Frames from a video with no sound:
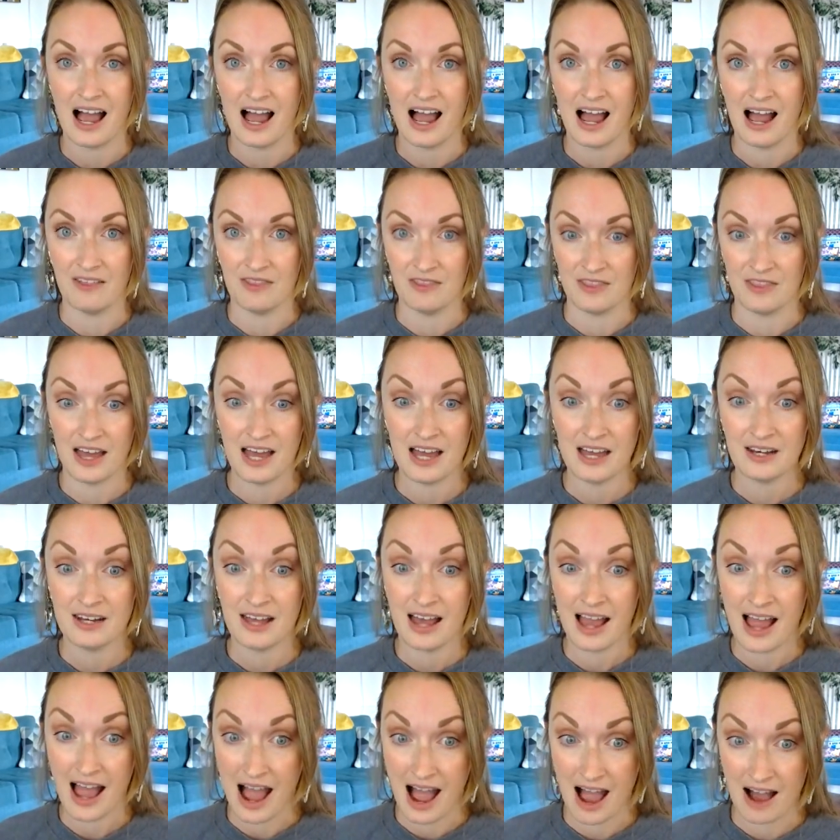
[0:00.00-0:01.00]
And then
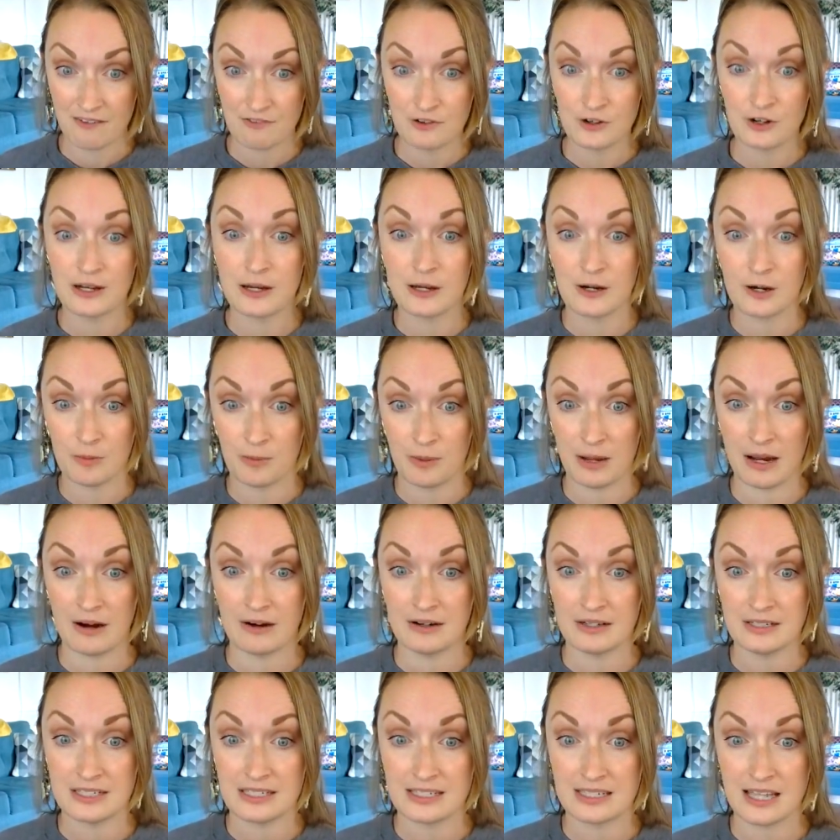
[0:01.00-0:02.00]
have your inner
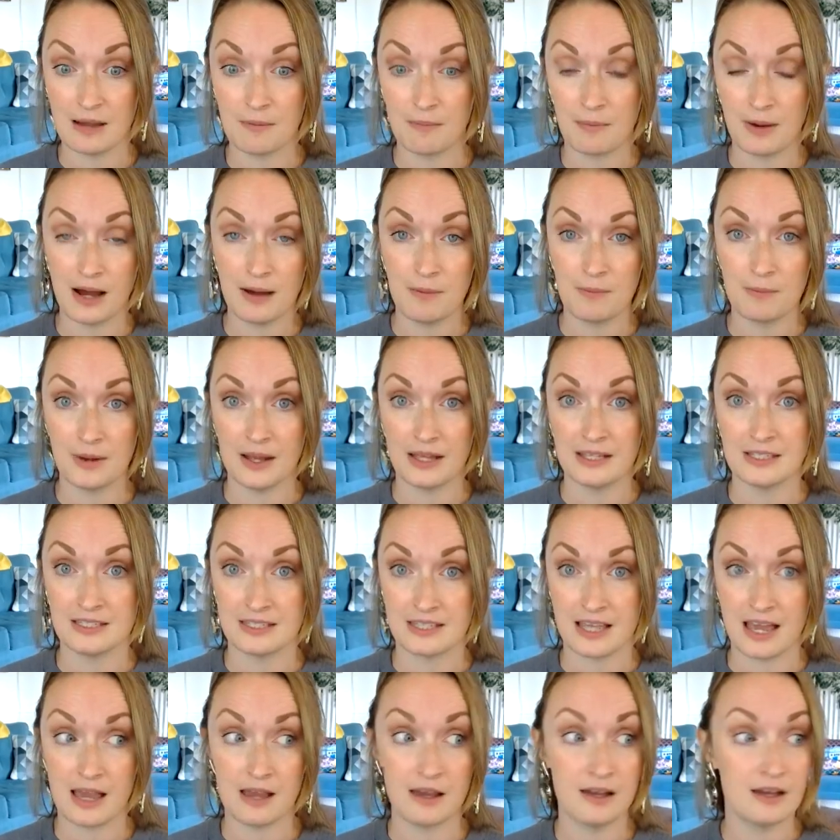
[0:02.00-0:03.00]
parent step up and
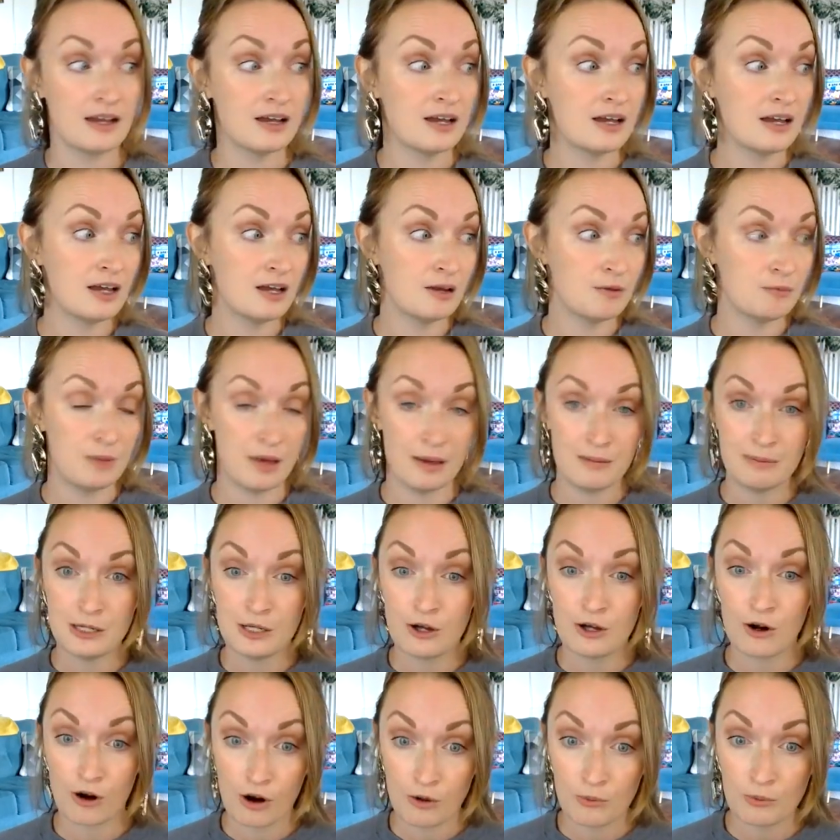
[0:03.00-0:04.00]
say, baby
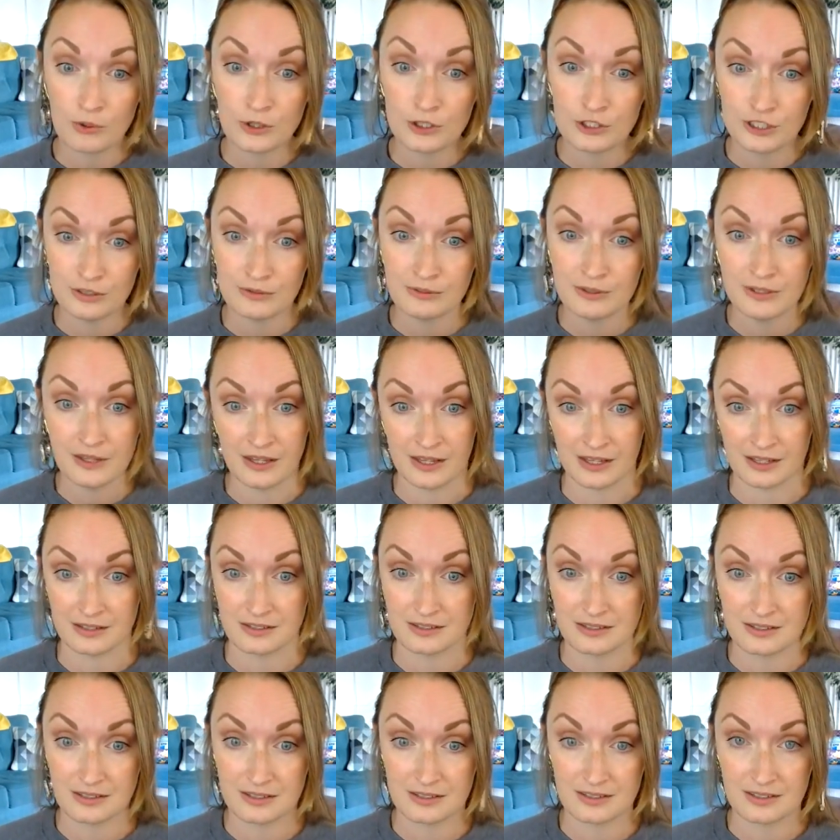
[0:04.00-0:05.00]
girl, we're doing
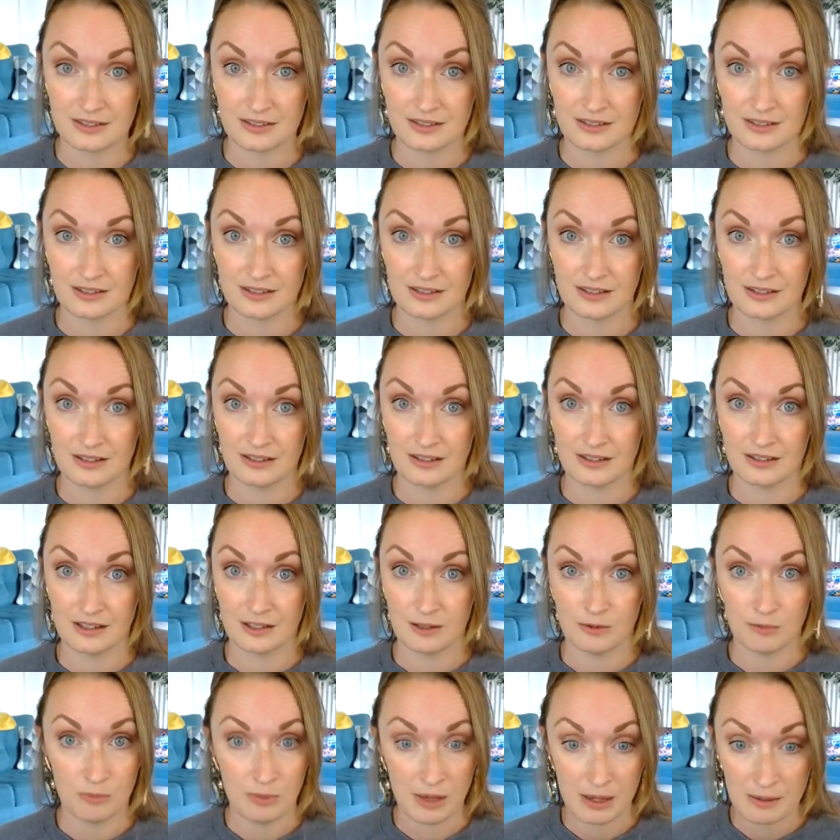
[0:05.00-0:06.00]
this
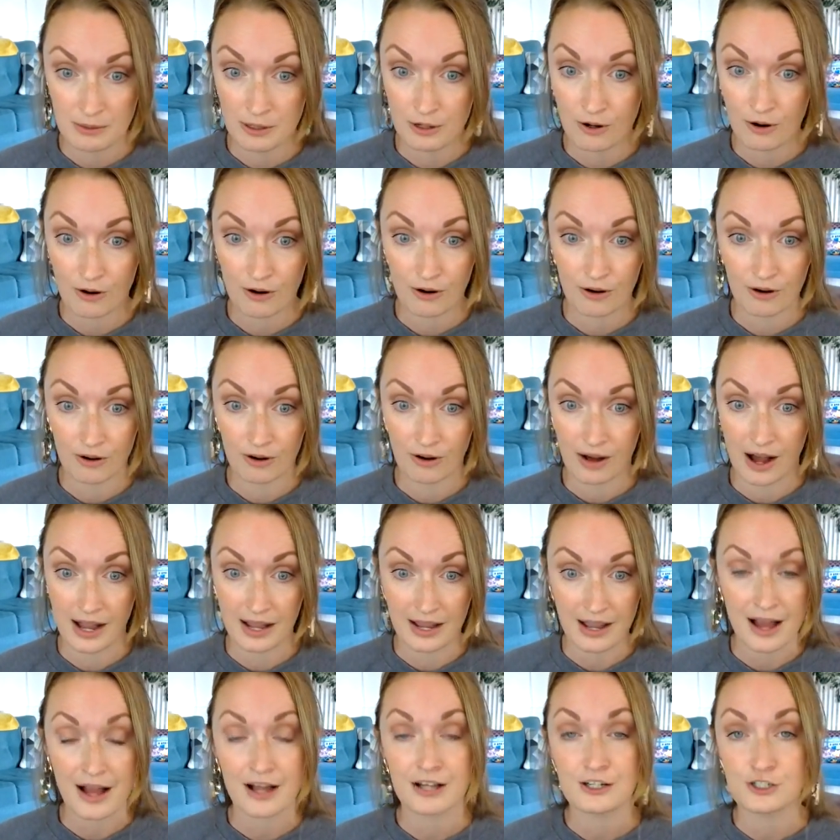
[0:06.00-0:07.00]
baby girl, I
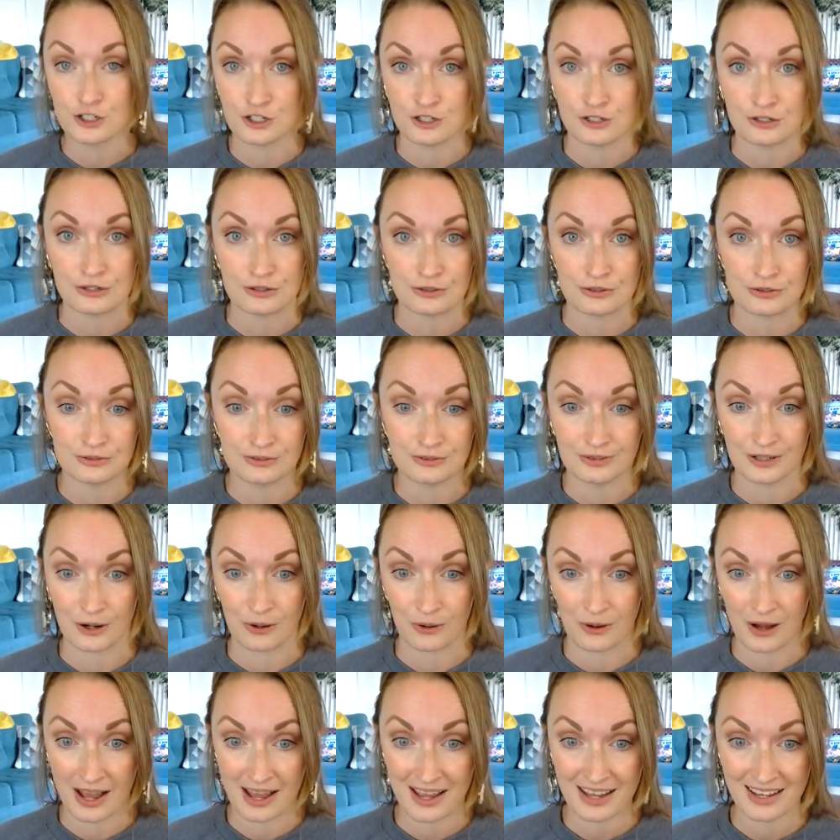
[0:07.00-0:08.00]
got you.
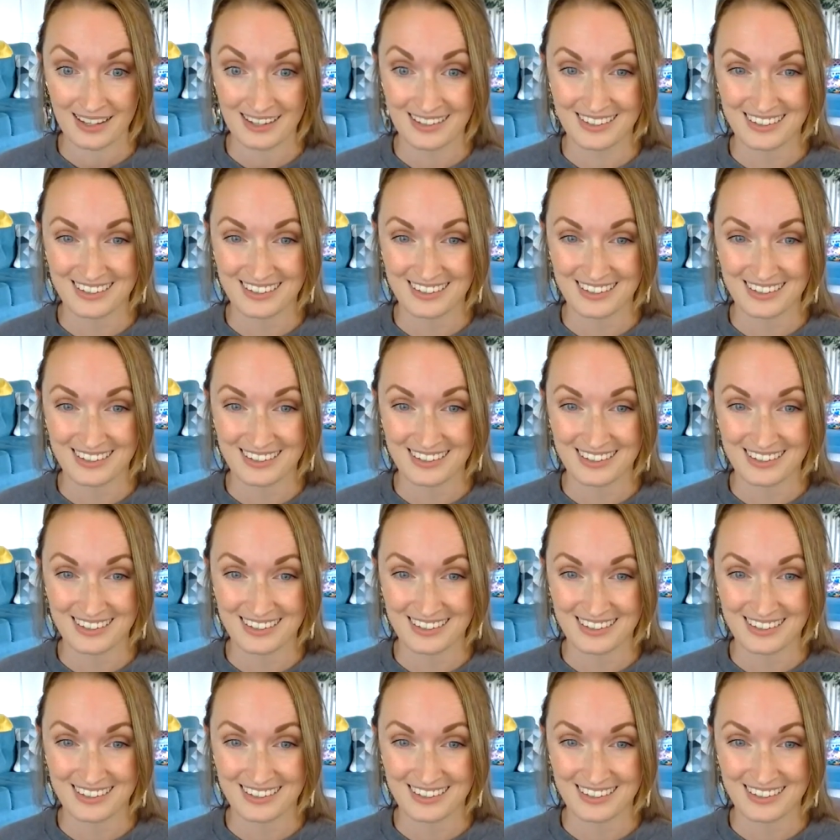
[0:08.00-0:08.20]
Okay?